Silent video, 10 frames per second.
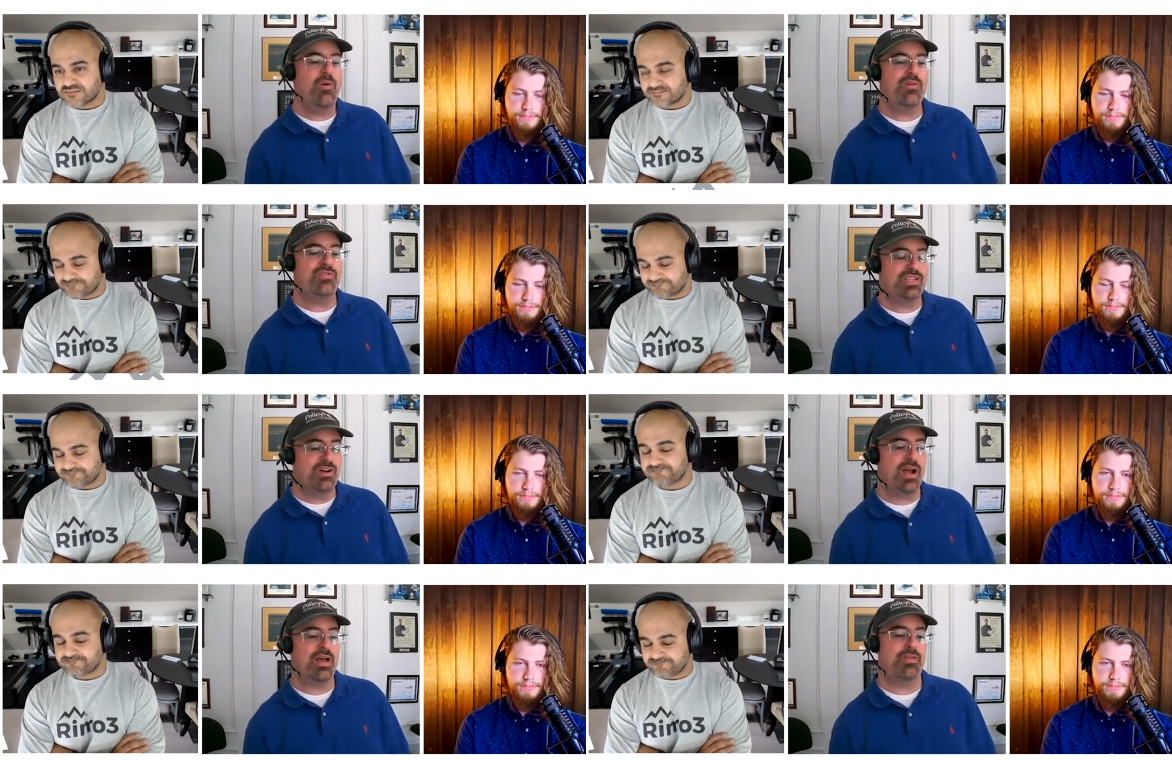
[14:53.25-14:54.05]
Speaker 1: We've
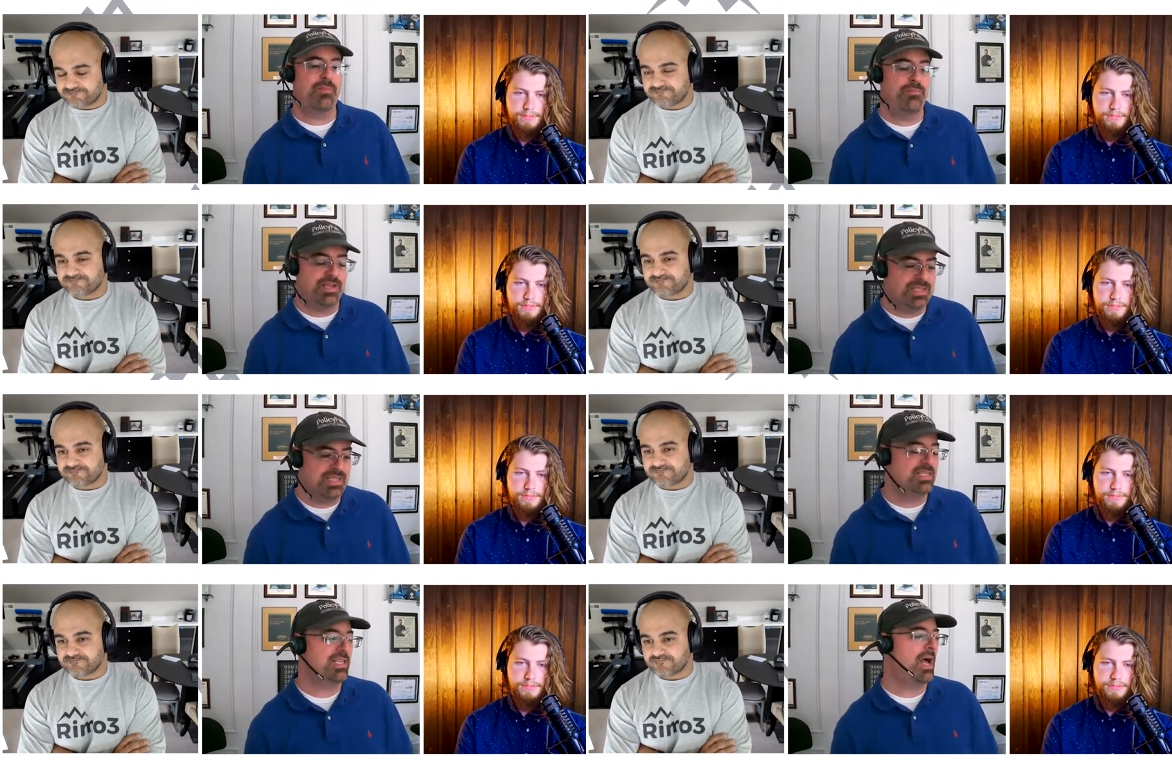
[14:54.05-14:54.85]
still got the
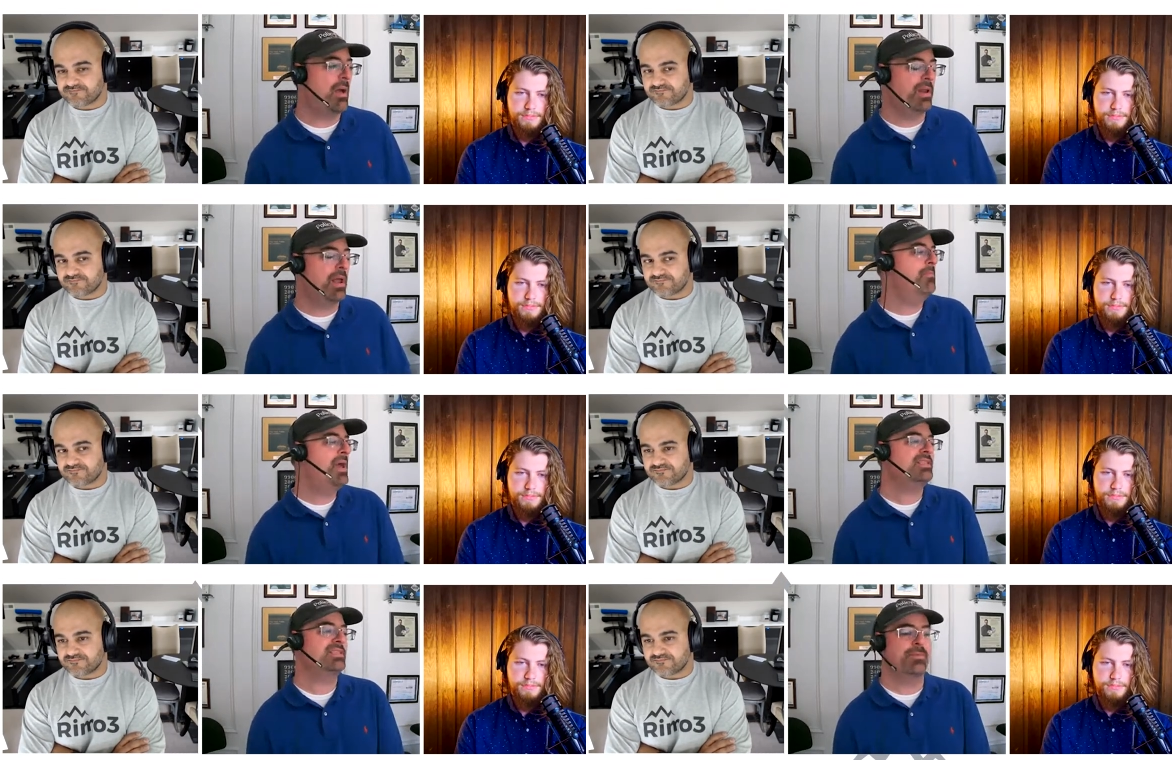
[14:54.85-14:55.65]
businesses, but I
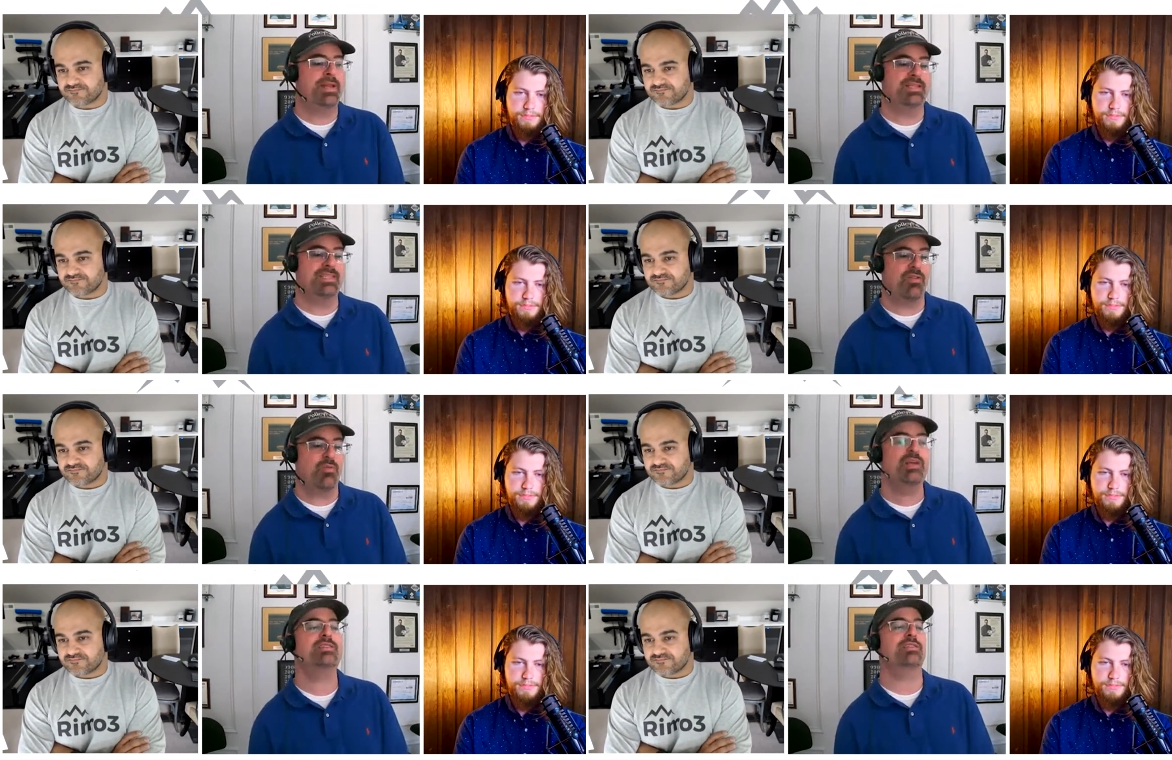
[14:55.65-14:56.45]
bet somebody in
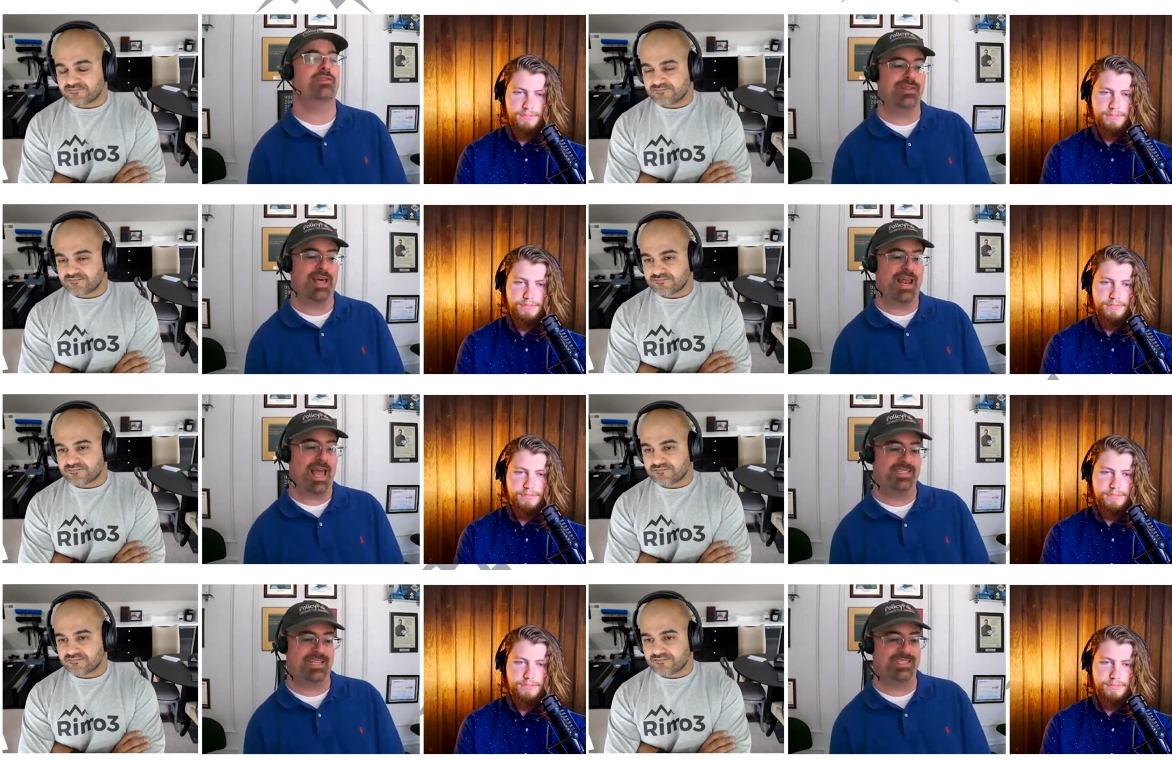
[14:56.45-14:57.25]
Southwest is using that
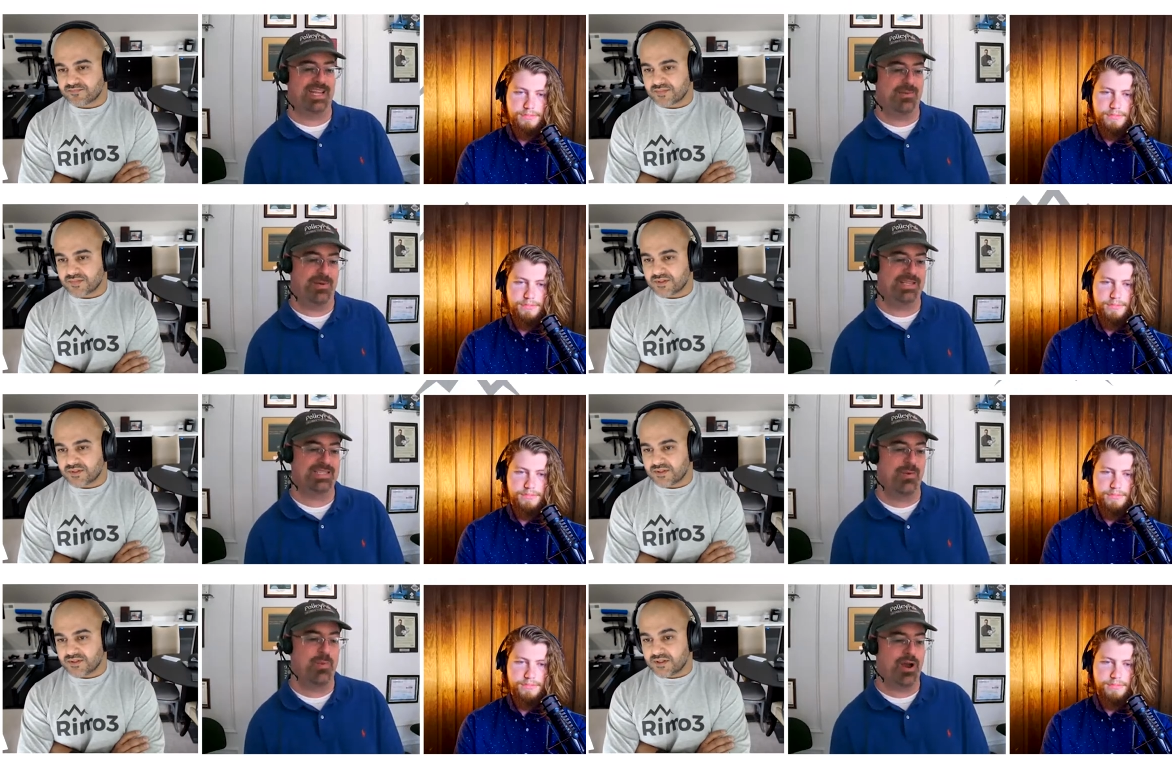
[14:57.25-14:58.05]
access database
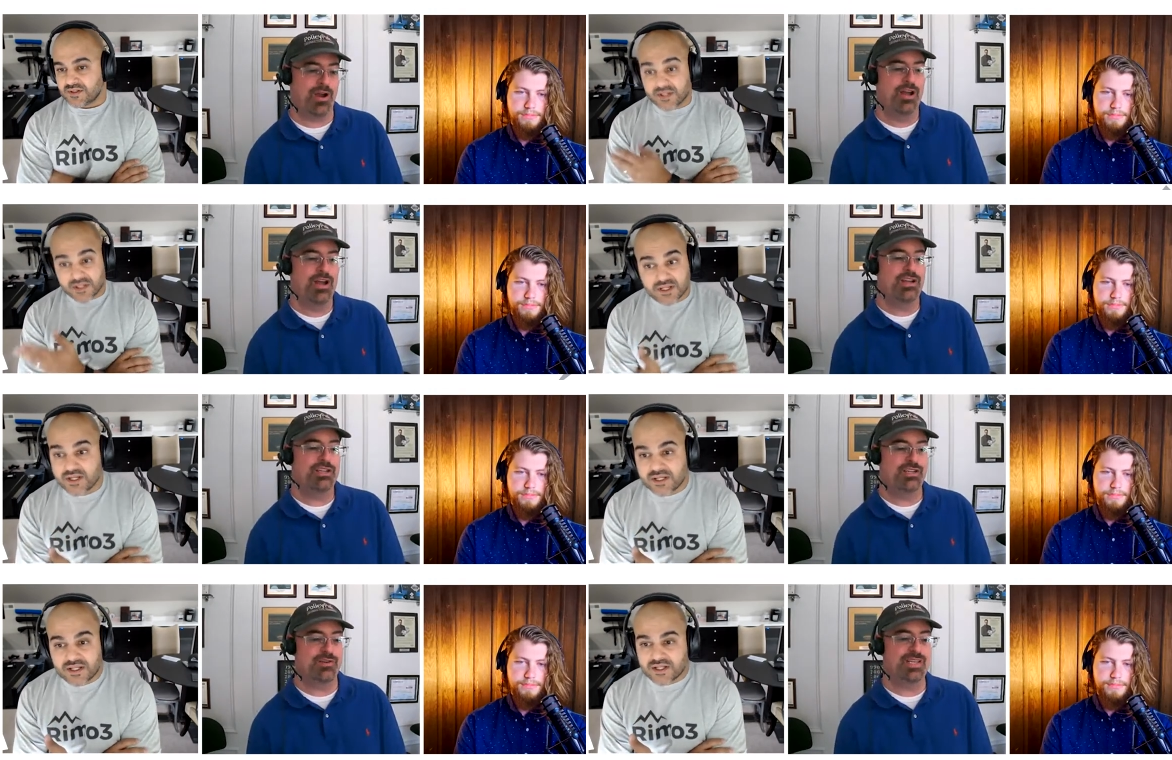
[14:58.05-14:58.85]
somewhere
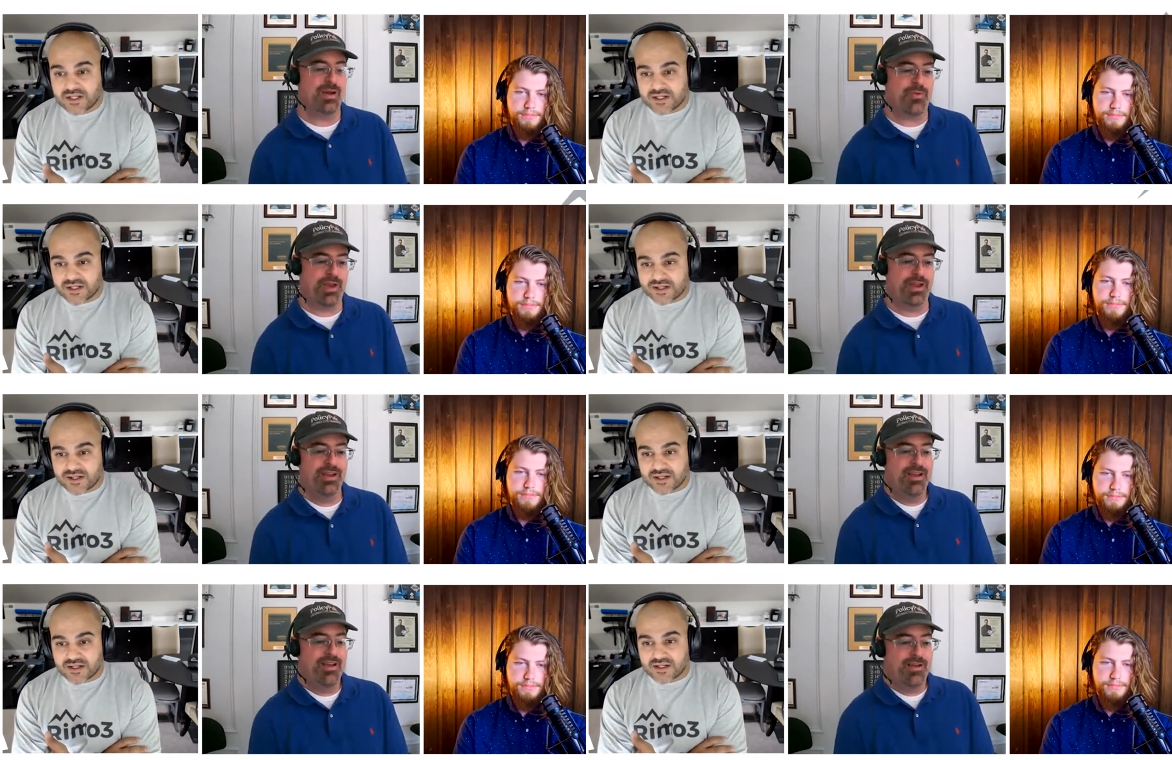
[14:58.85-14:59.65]
to do something.